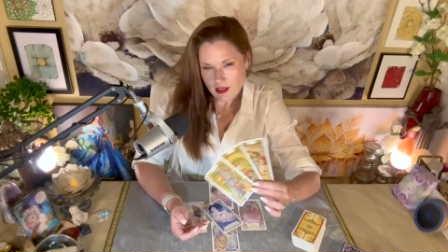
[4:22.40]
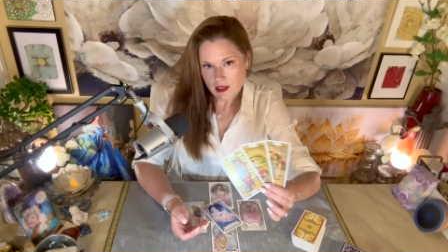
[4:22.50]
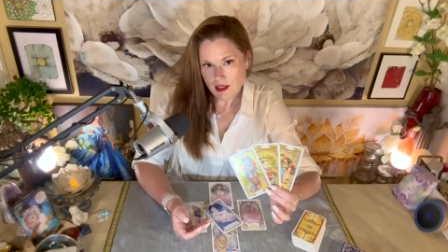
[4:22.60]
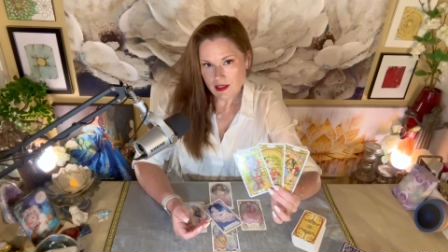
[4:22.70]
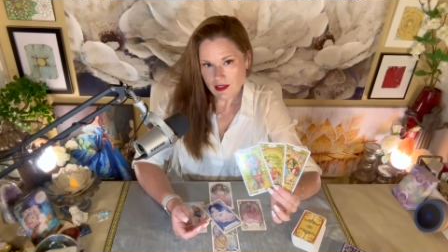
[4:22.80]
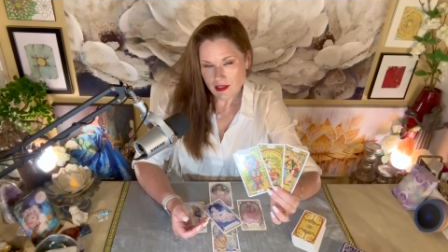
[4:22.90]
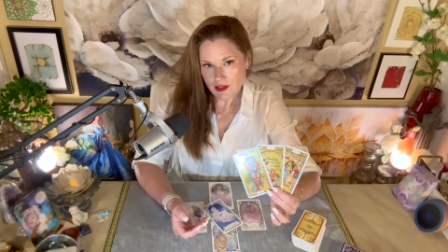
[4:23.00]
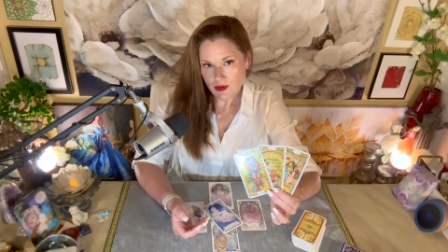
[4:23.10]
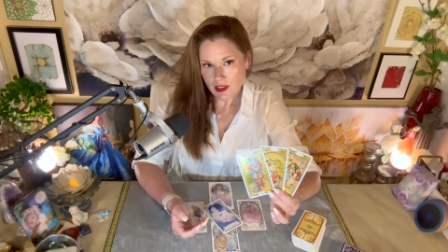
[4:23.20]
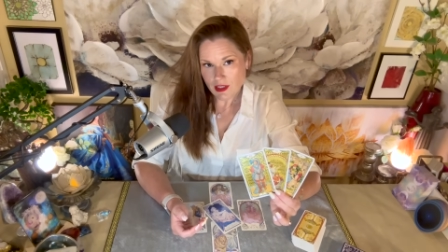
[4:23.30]
It's like,
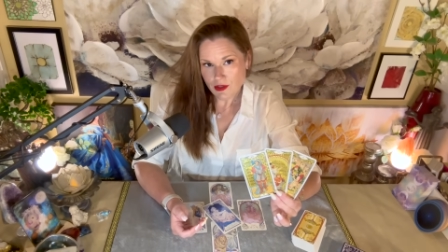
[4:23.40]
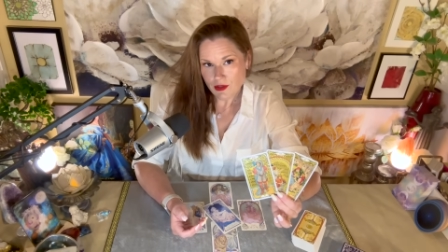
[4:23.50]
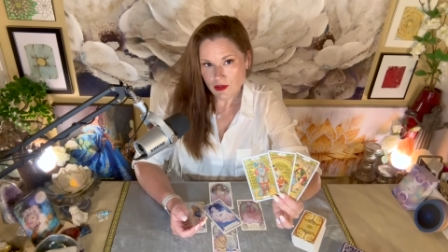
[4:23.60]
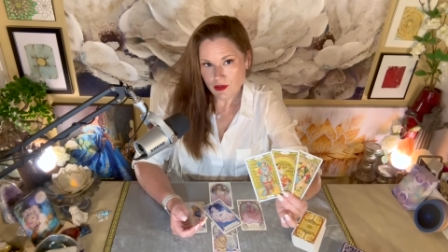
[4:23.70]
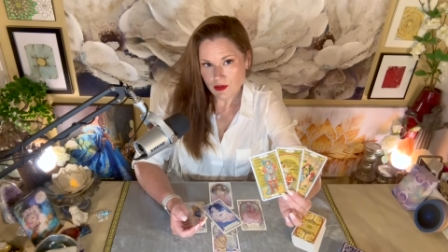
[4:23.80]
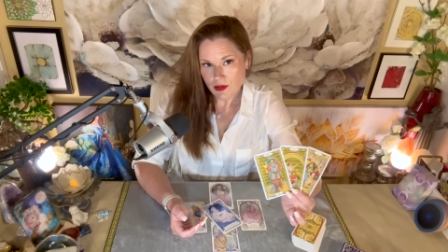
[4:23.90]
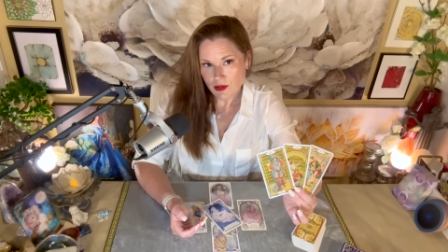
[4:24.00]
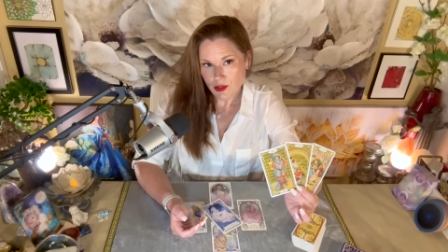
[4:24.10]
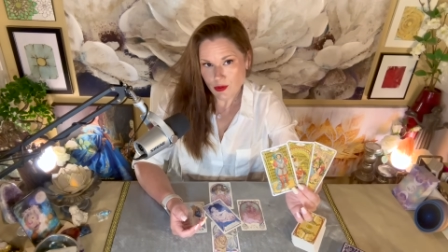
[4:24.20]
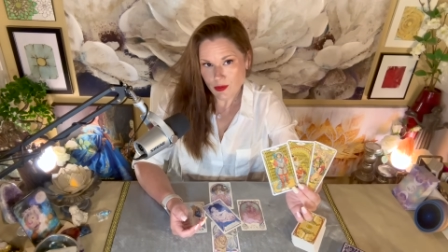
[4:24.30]
do I dare
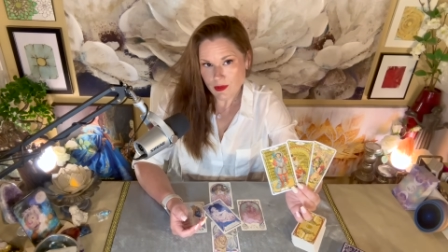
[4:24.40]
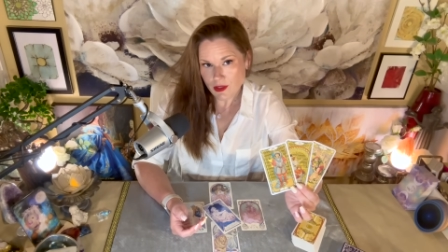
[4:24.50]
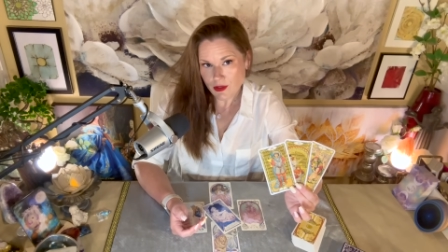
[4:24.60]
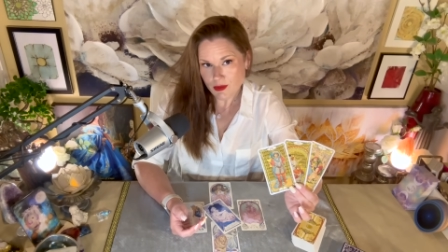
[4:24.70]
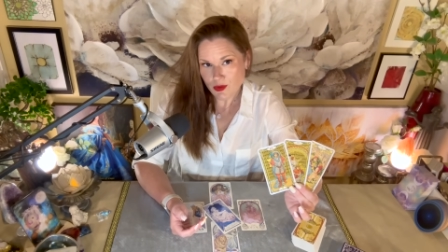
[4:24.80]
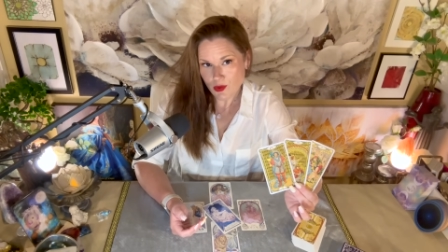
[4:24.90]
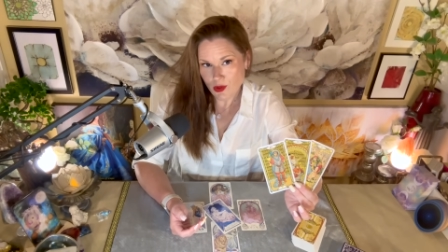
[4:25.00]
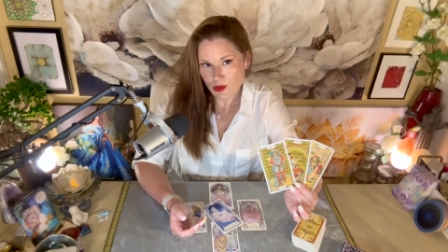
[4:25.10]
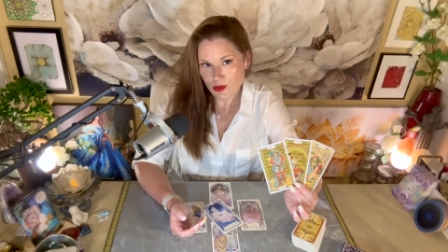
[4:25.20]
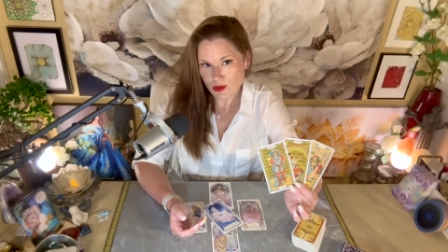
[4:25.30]
open my heart up to
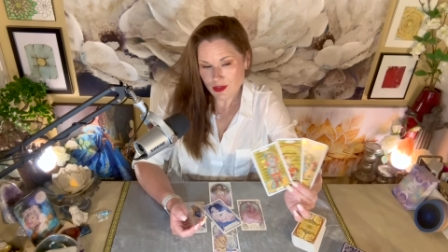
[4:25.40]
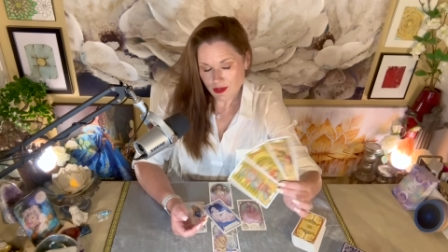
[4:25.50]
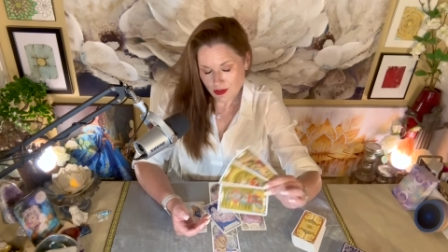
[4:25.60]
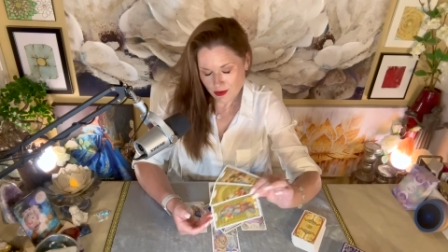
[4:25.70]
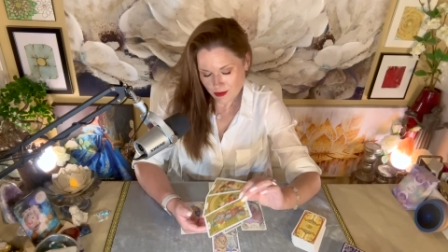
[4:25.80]
all this?